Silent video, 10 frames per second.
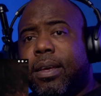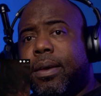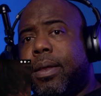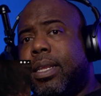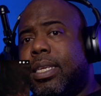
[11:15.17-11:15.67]

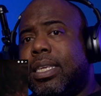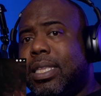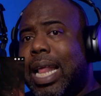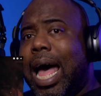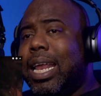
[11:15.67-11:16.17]
This is
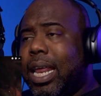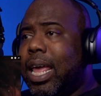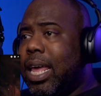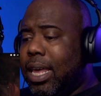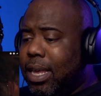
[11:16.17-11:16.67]
not
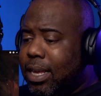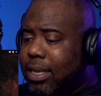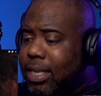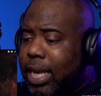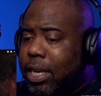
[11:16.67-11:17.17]
a
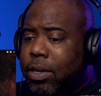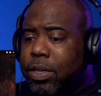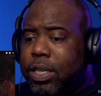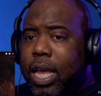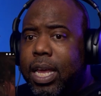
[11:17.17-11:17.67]
secular
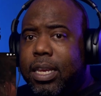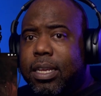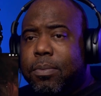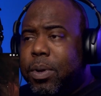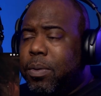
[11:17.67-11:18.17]
state.
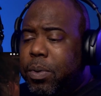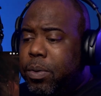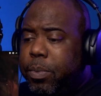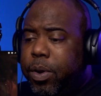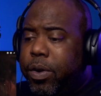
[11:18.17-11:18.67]
We
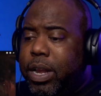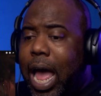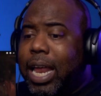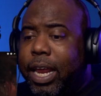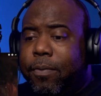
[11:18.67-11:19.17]
are
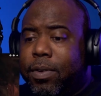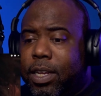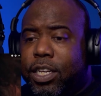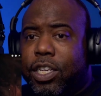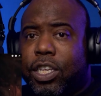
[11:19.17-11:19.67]
not a
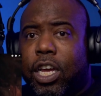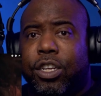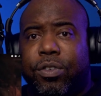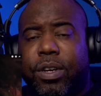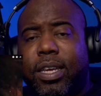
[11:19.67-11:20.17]
religious
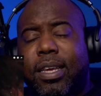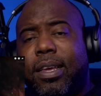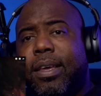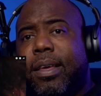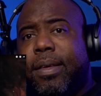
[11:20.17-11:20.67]
country.
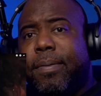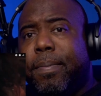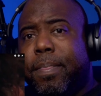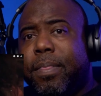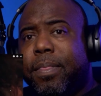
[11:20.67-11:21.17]

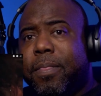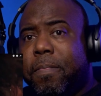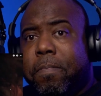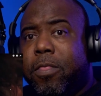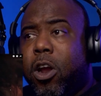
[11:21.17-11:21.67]

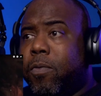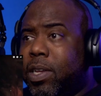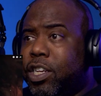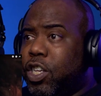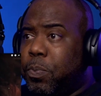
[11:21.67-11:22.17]
There are
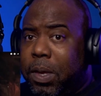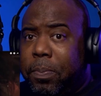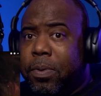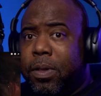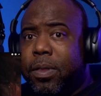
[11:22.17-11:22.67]
religious
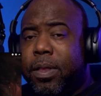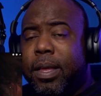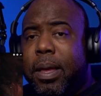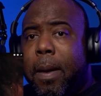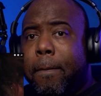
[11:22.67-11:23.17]
people,
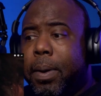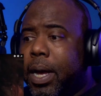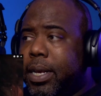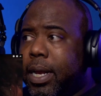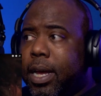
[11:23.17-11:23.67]

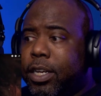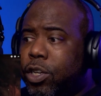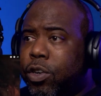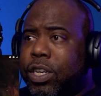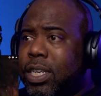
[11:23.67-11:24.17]
but
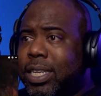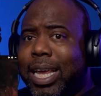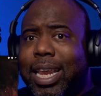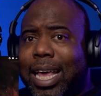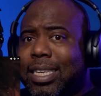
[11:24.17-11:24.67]
church and
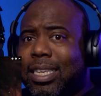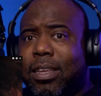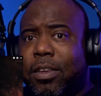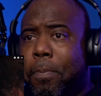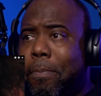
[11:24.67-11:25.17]
state has
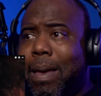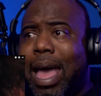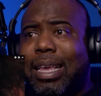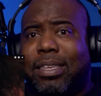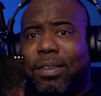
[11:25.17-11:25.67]
a
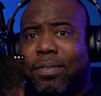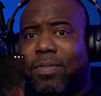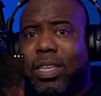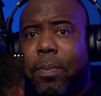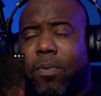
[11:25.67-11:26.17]

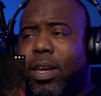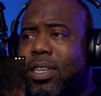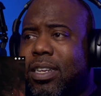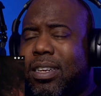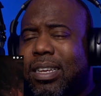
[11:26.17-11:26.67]
massive
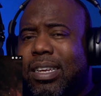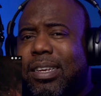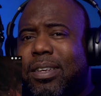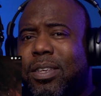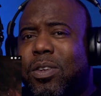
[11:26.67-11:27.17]
separation.
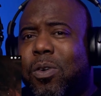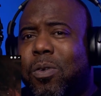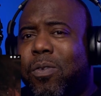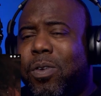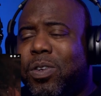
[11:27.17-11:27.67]

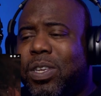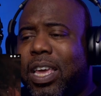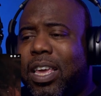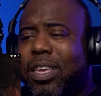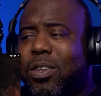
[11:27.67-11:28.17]
So if you're
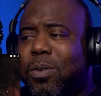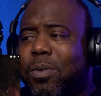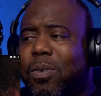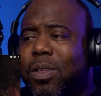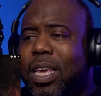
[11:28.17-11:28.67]
saying,
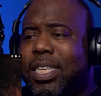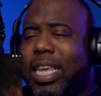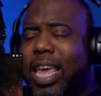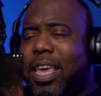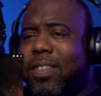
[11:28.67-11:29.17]
so he's
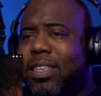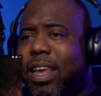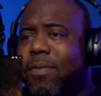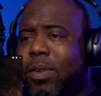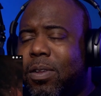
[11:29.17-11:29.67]
saying the
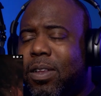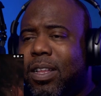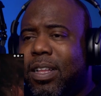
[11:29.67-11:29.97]
devil